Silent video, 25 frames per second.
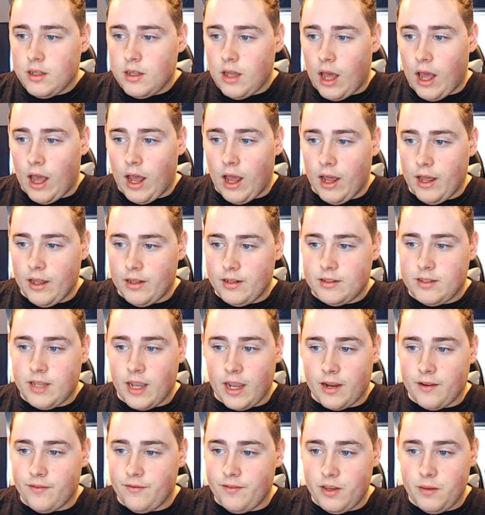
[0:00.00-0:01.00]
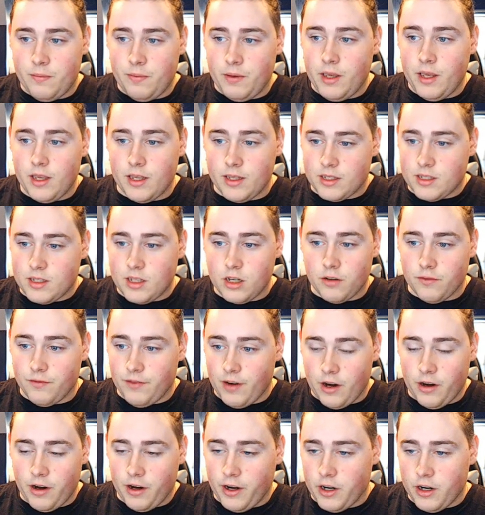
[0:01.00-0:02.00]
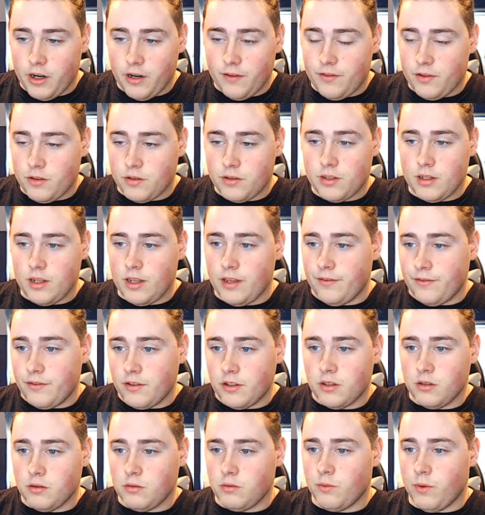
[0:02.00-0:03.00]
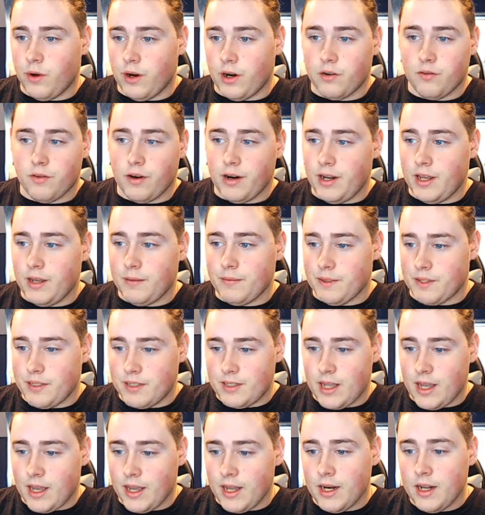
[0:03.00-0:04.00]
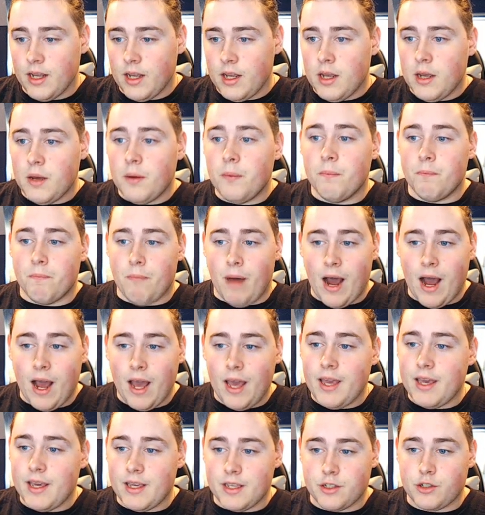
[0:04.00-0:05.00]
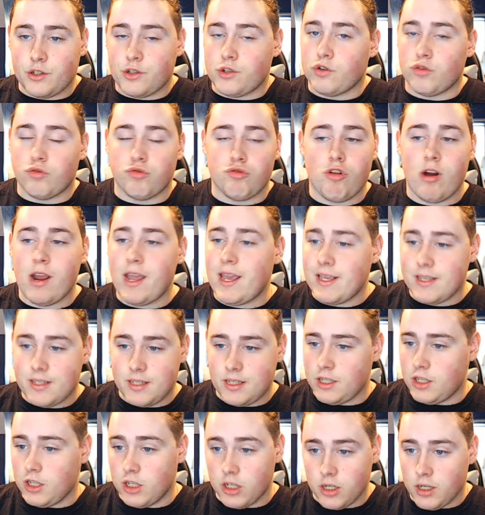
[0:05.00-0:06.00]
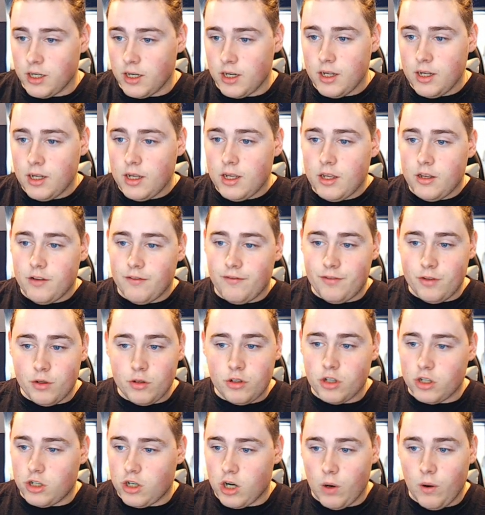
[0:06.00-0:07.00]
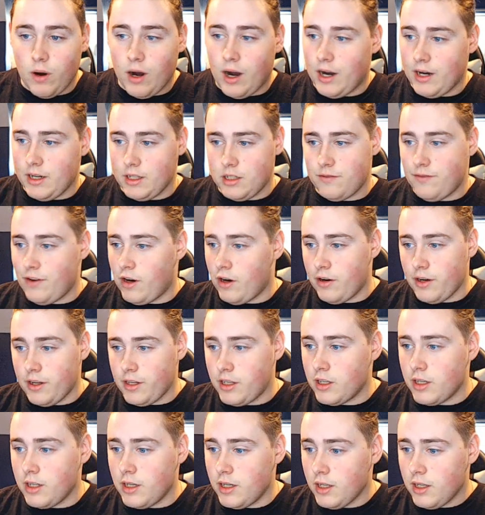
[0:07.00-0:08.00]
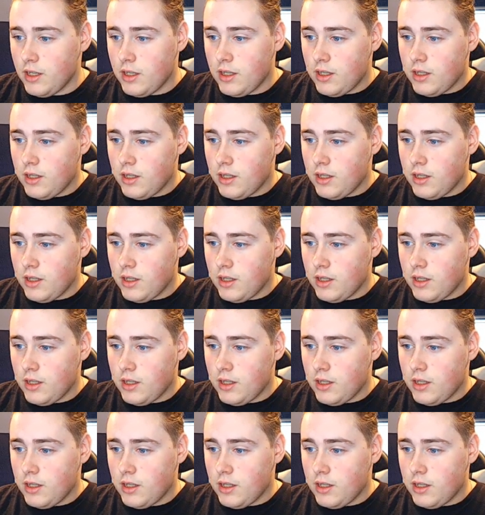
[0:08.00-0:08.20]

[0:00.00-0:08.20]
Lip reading: Tech VB is still very good if you want to run him instead. Mai is crazy good. Future Gohan is very good.